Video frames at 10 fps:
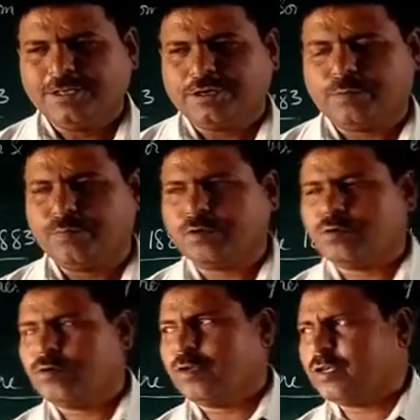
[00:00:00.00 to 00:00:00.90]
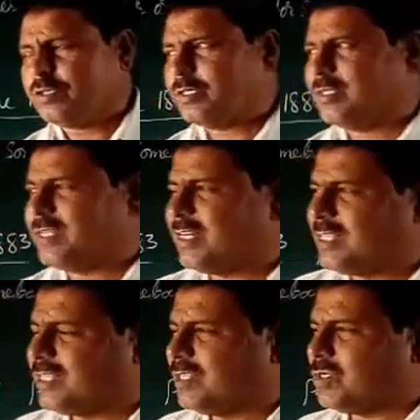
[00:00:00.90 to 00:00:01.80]
Tuberculosis, this is the
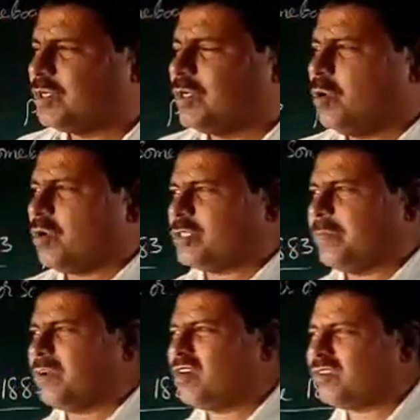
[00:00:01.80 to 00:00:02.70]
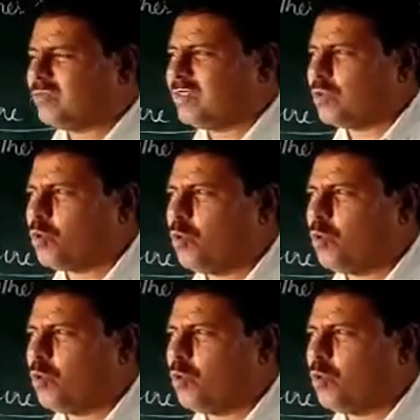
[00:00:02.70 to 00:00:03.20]
disease, was because of the